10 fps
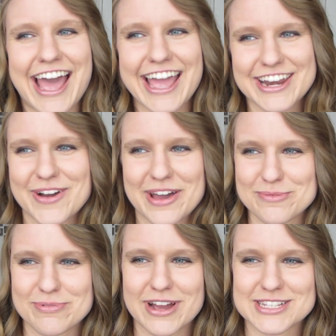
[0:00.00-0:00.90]
I know how
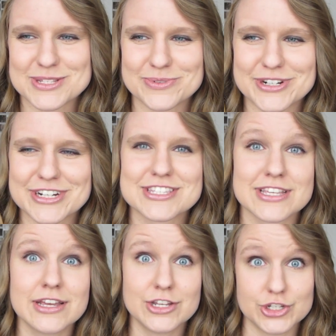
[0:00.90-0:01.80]
the process works
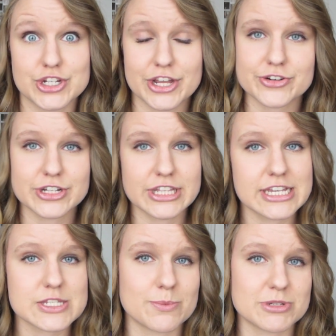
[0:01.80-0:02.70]

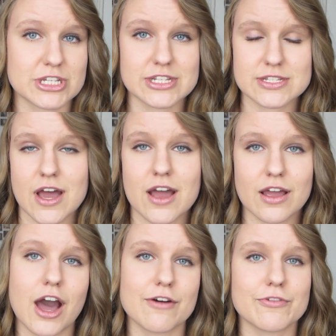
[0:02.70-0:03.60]
generally, so I'm just gonna
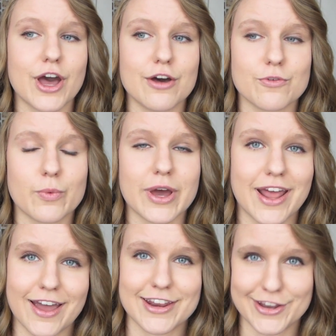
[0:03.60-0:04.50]
talk off of
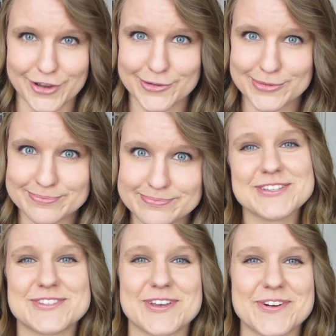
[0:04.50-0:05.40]
what I know.
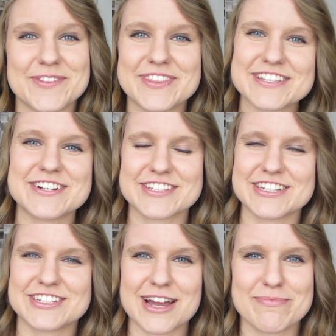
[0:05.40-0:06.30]
So this
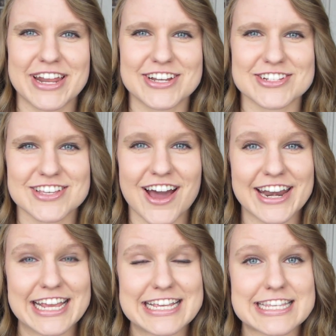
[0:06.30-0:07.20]
nursing job that I just
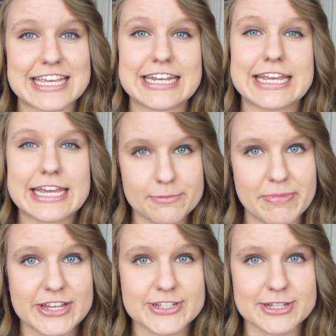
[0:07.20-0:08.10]
got is an
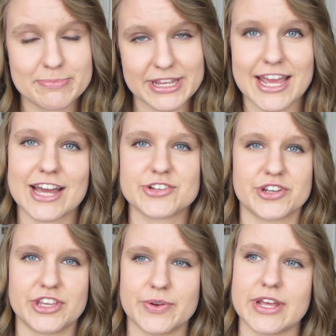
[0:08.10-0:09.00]
inpatient
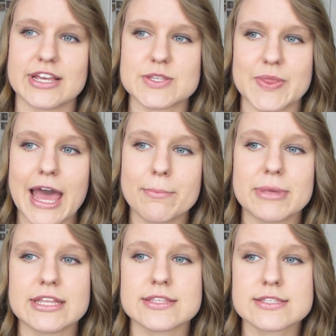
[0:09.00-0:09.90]
pediatric unit. So that
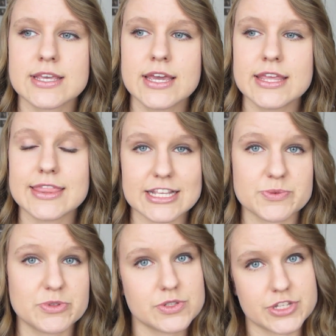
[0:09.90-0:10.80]
means
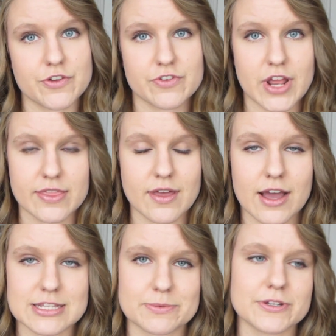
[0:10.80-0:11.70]
that's when you stay overnight at the
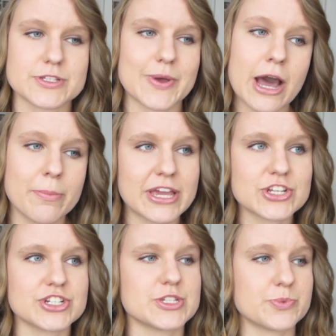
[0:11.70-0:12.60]
hospital. So
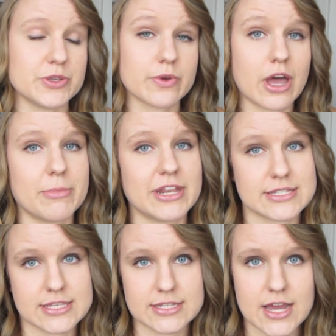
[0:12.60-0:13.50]
outpatient is when you come in
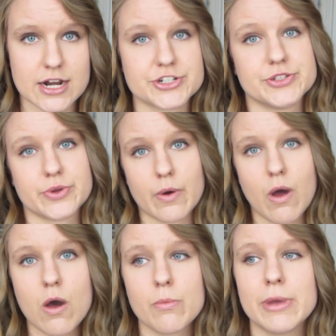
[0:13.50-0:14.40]
to see the doctor and you go
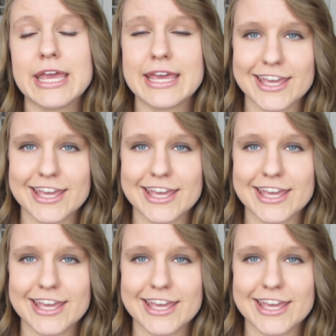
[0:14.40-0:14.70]
home.